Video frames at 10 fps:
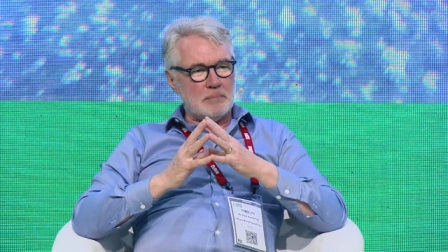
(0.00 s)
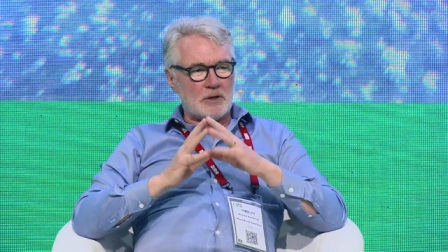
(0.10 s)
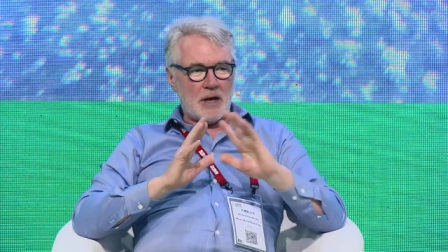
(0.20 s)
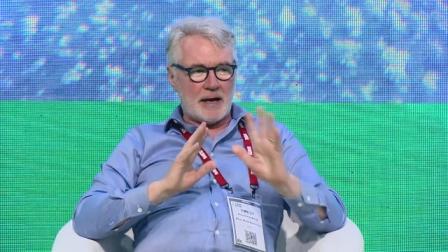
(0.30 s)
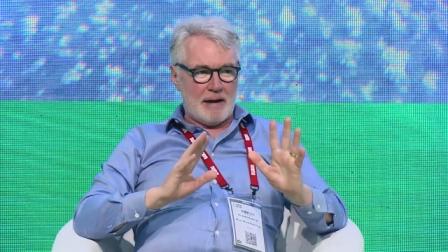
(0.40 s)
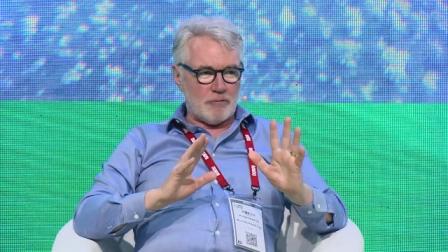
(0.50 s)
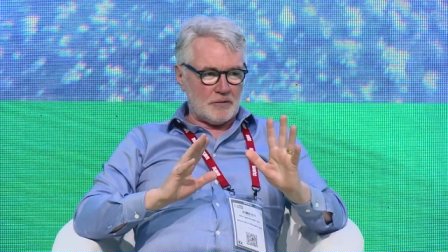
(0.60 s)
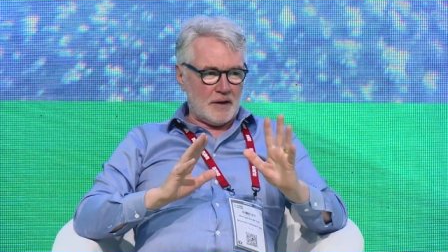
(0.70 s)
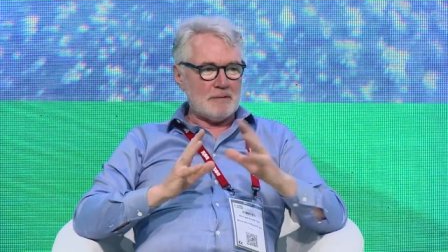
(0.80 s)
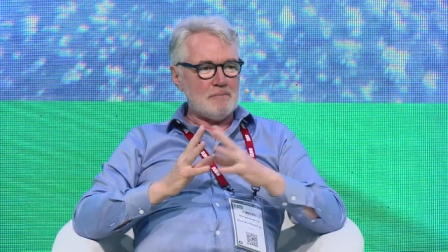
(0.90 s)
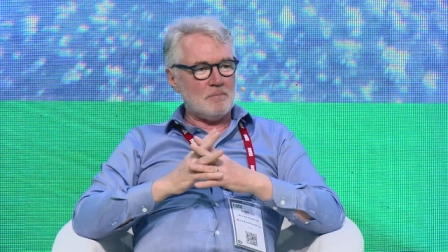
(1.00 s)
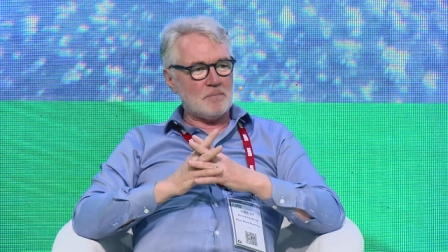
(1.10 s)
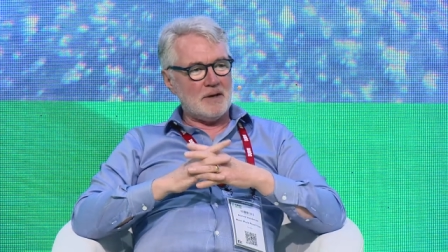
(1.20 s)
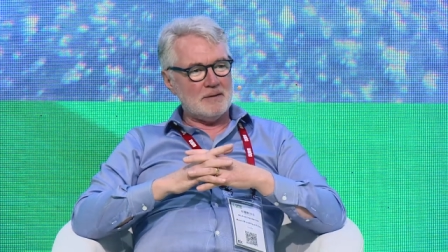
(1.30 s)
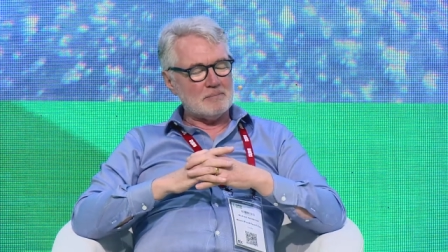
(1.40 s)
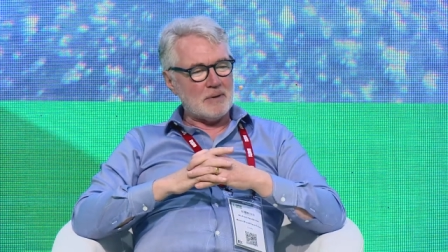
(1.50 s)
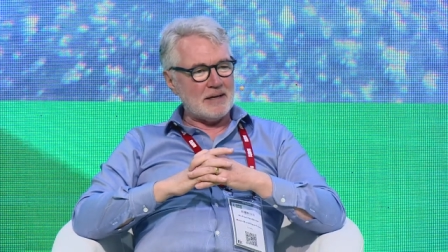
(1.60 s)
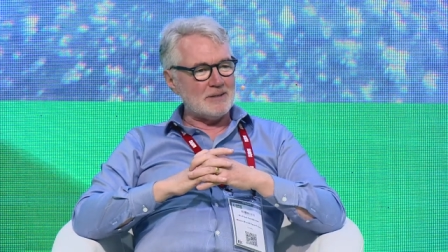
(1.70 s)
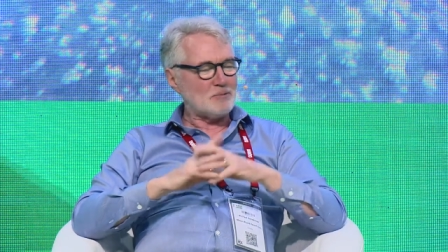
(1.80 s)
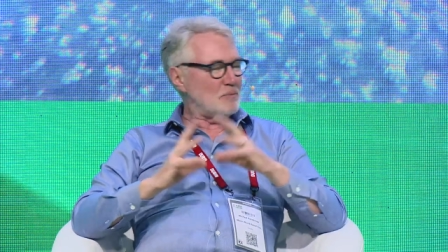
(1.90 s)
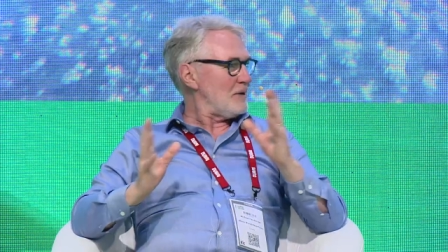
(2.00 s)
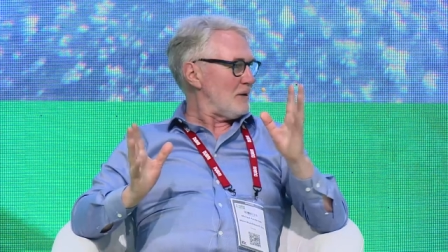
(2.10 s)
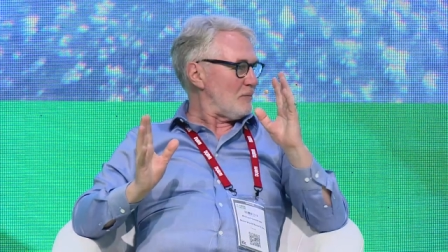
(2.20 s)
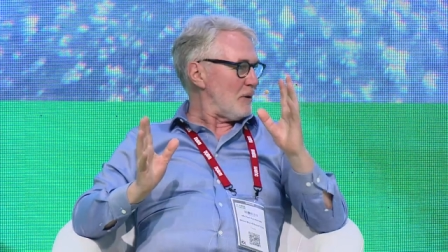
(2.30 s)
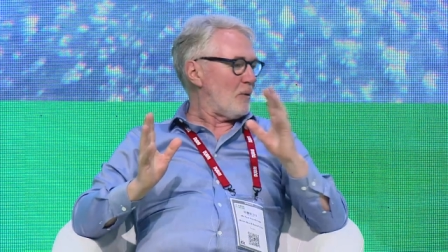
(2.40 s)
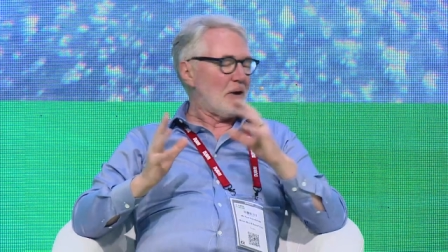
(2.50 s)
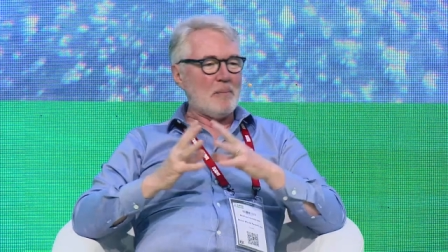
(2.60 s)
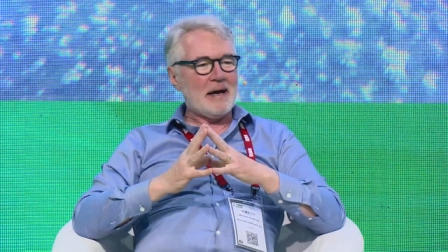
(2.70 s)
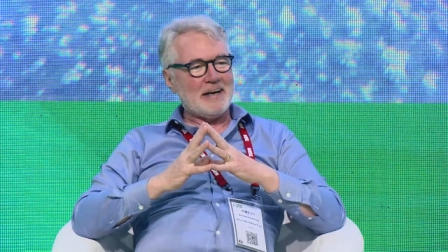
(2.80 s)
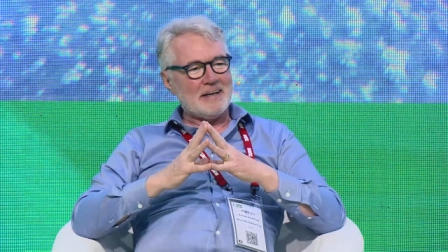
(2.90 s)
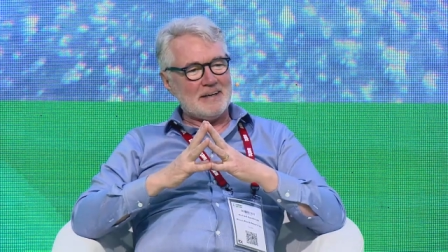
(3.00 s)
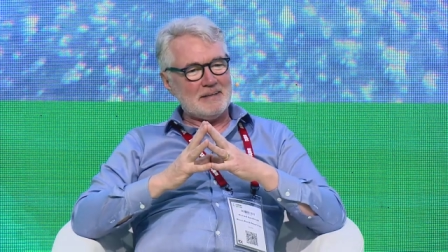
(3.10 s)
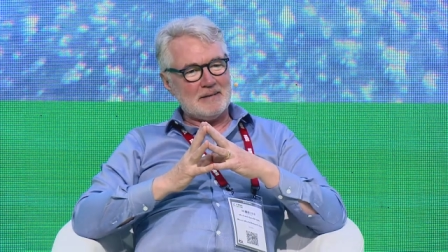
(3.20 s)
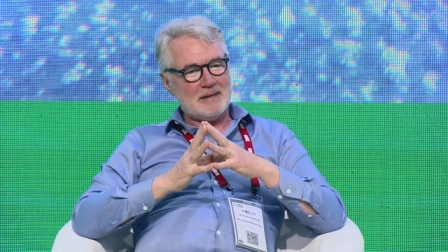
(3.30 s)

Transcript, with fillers: but not everything, because we want to make it a,